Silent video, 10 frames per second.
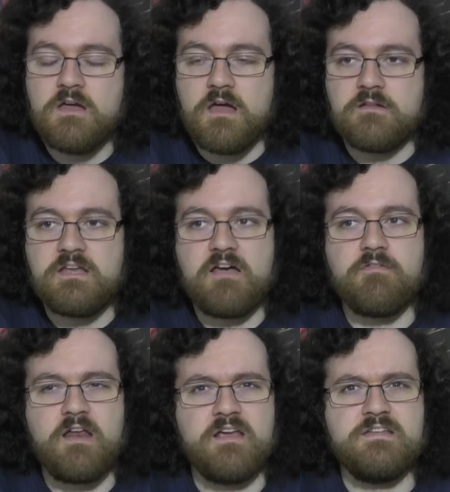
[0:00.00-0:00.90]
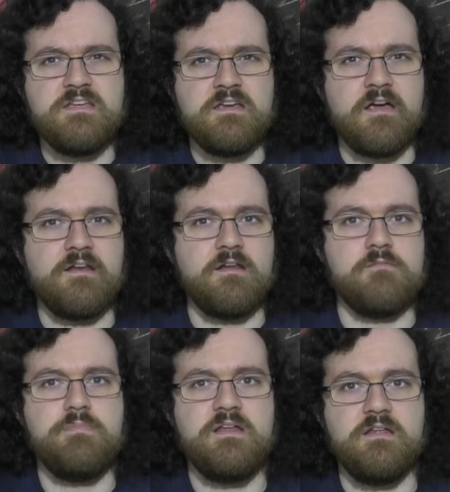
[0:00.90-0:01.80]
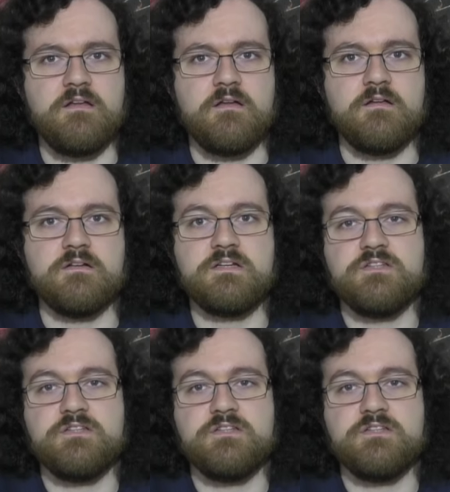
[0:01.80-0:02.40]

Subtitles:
to have an idea and an opinion on it.